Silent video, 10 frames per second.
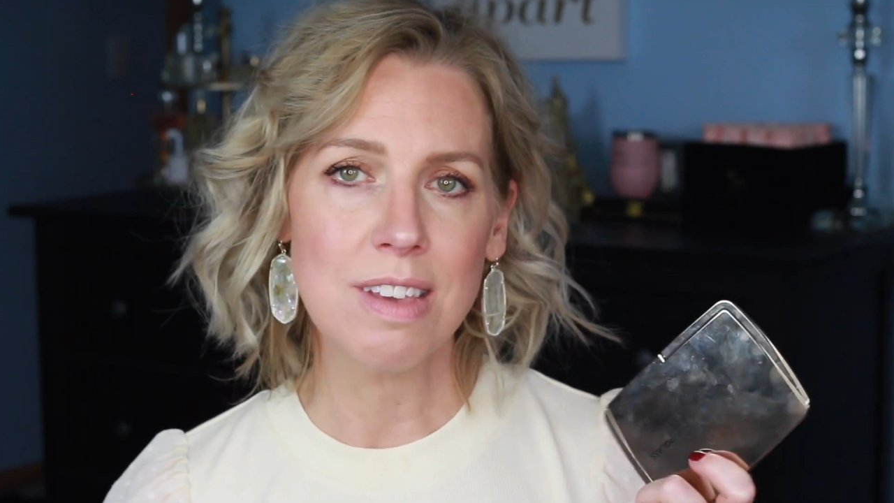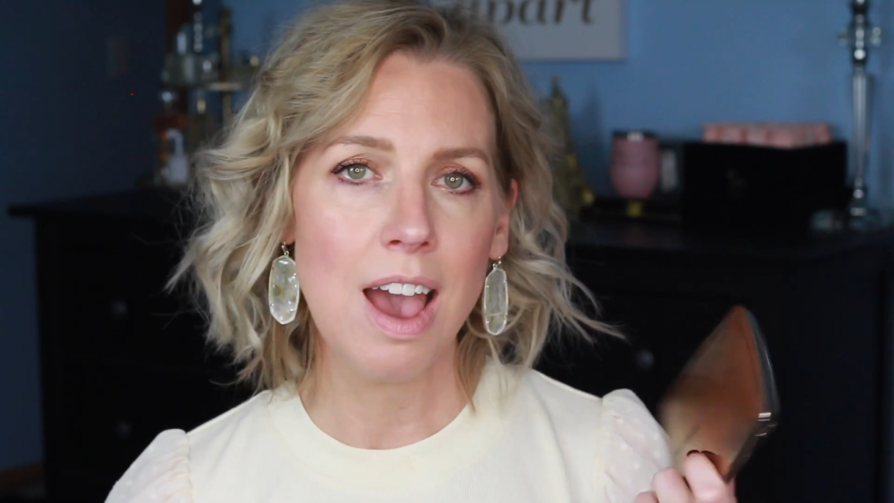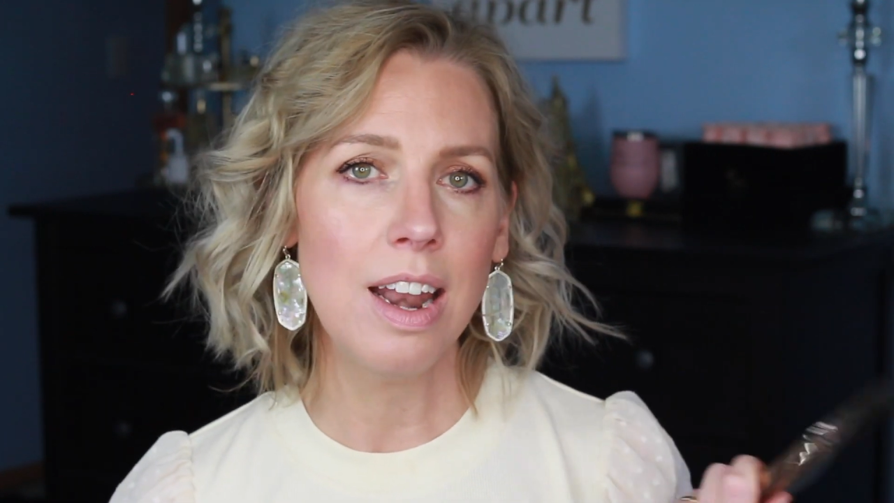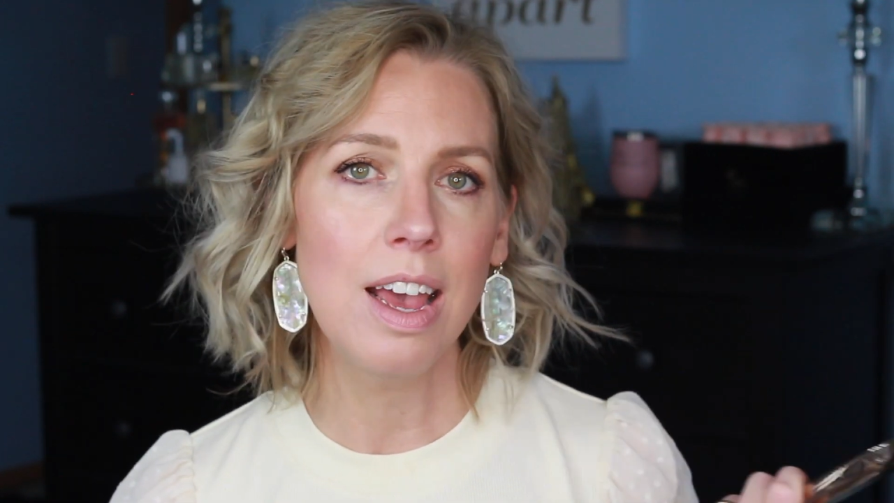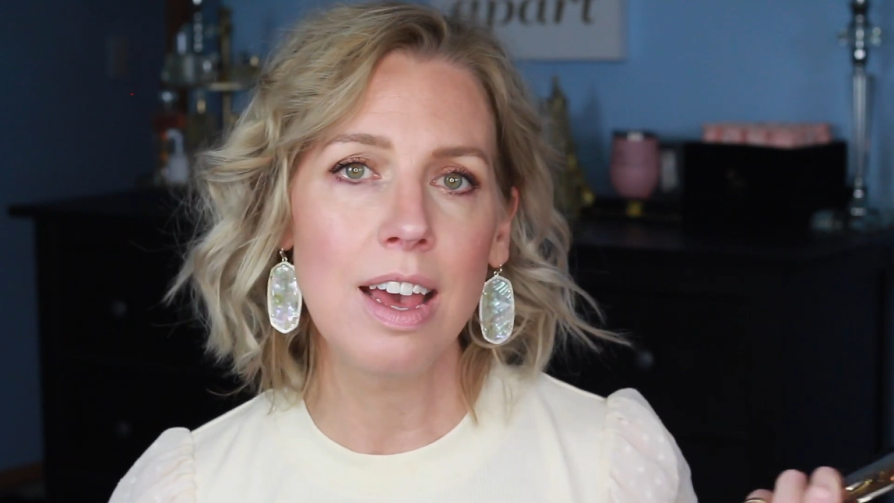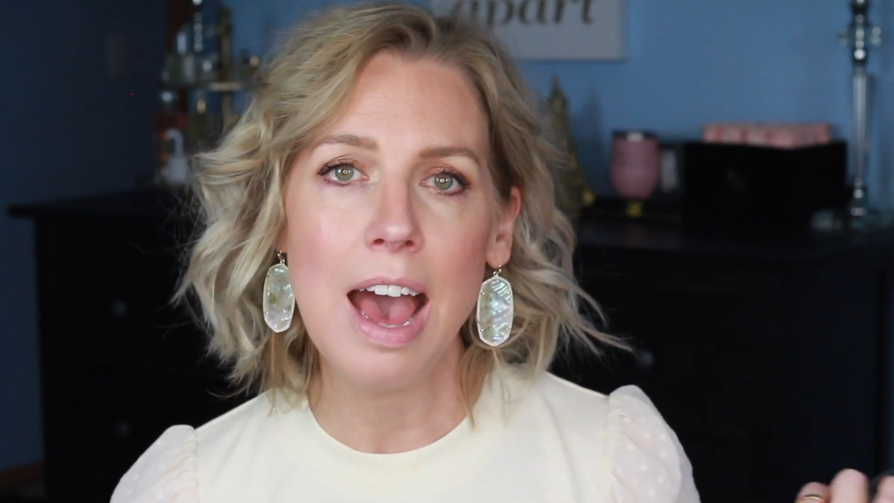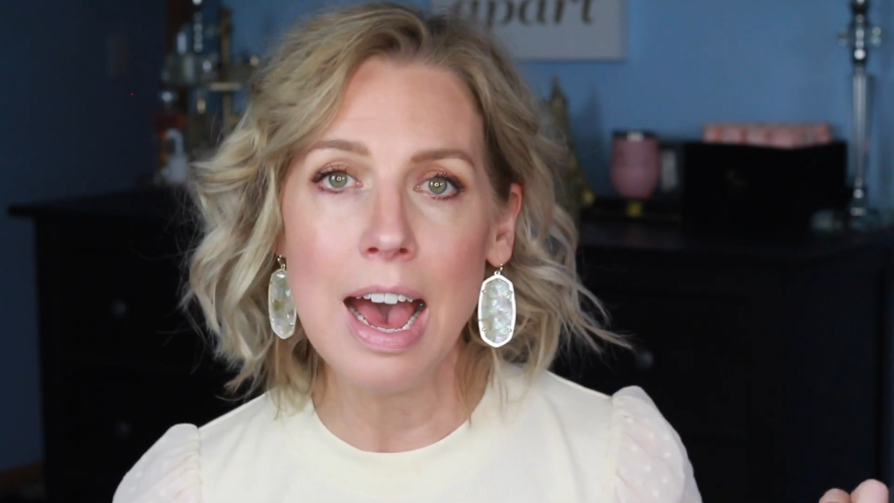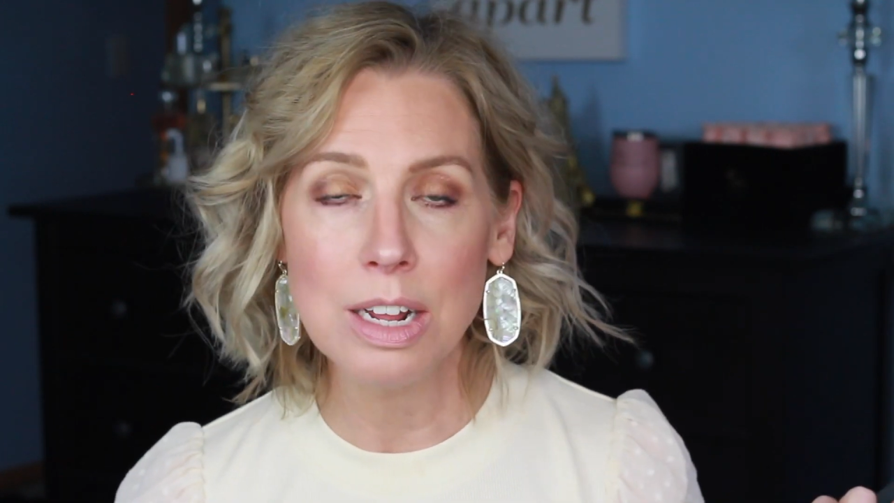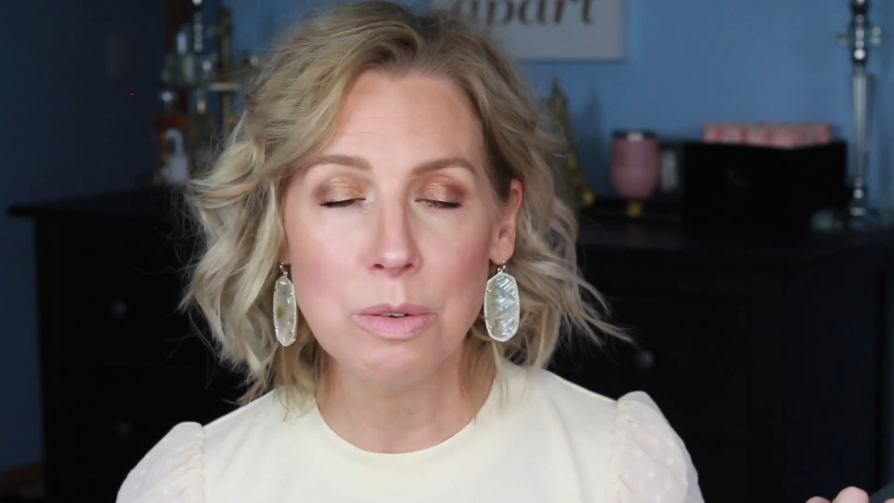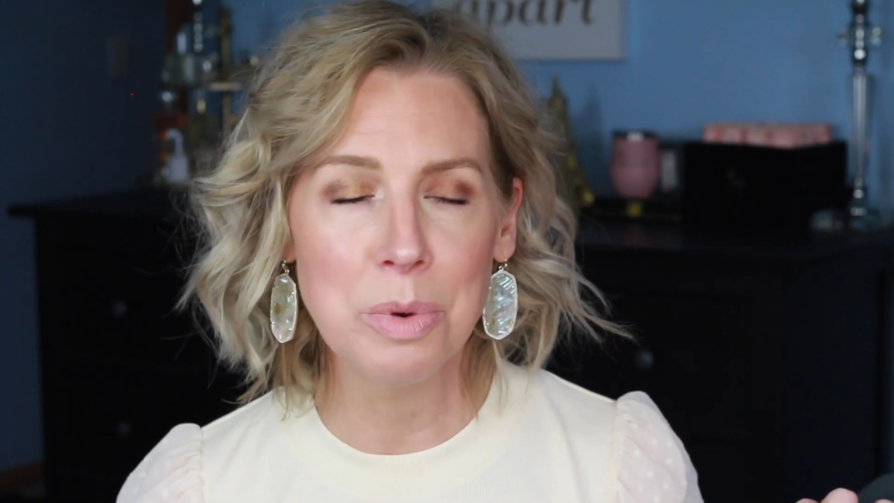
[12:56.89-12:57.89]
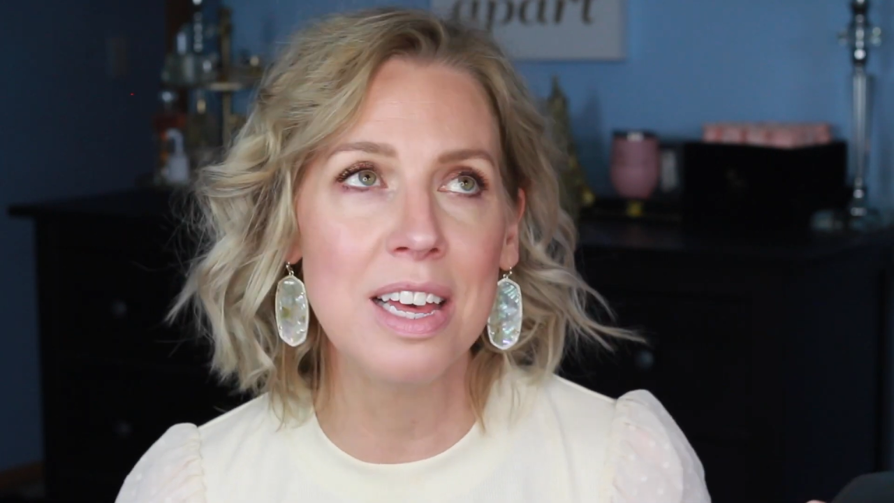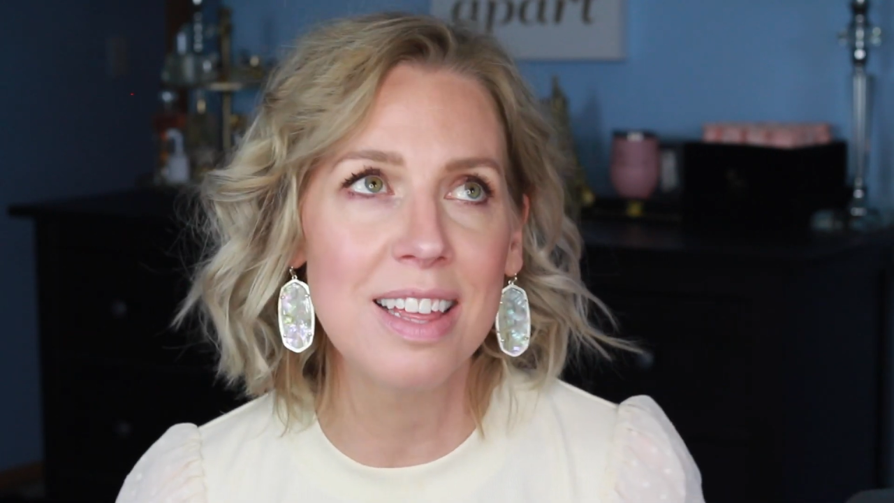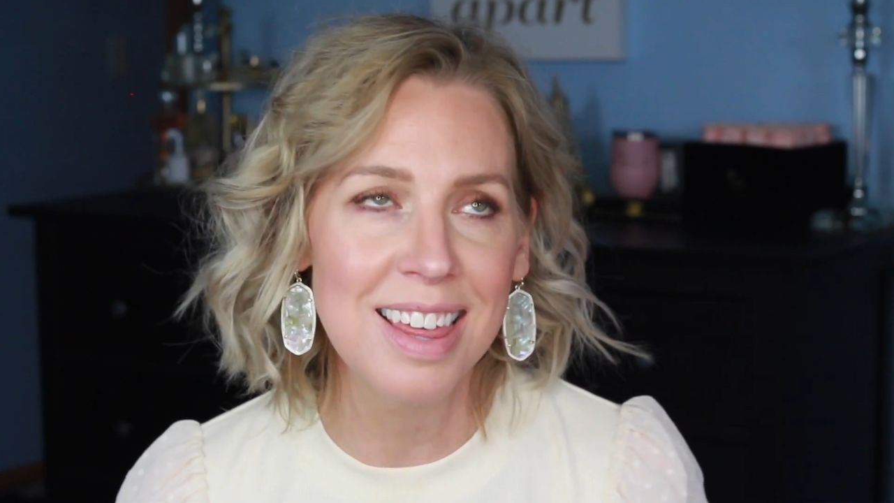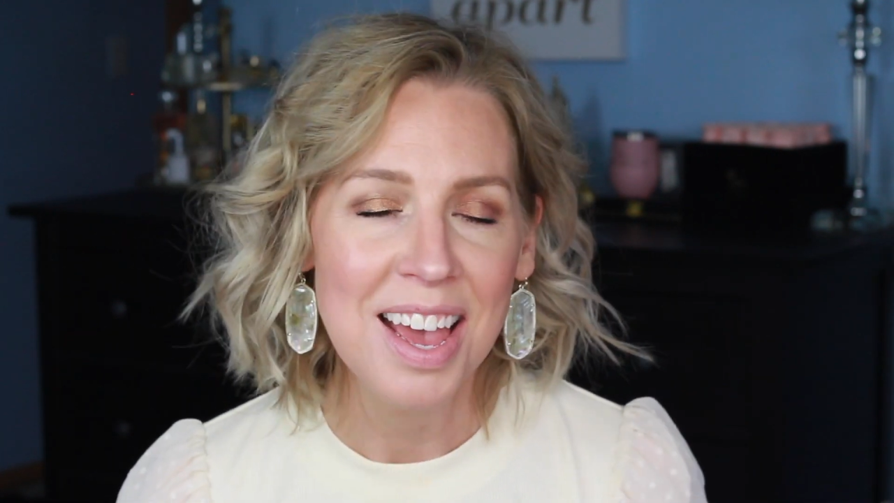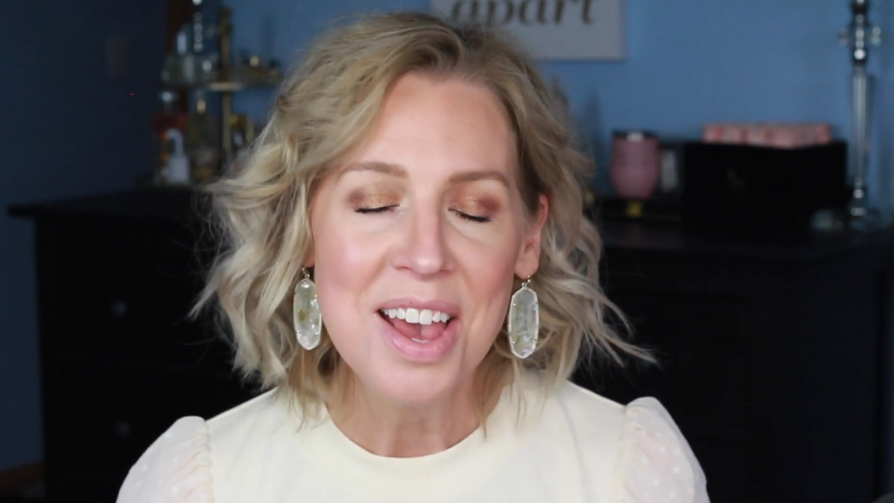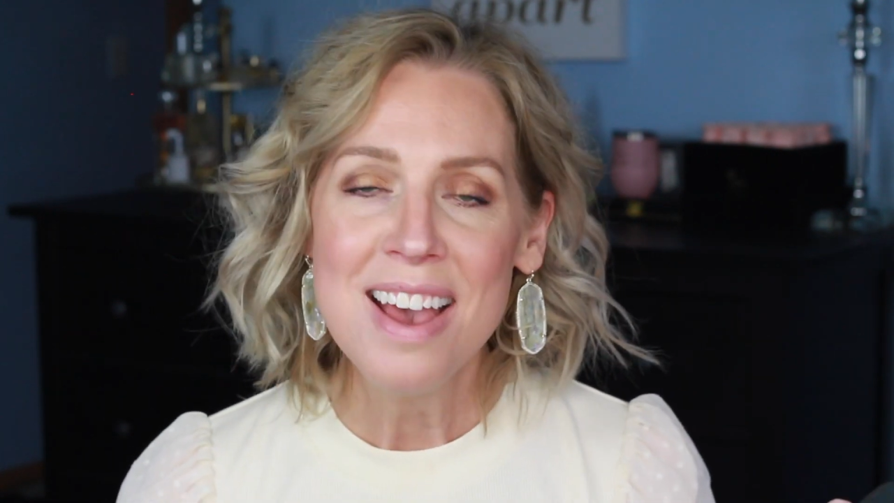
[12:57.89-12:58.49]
kind of had it with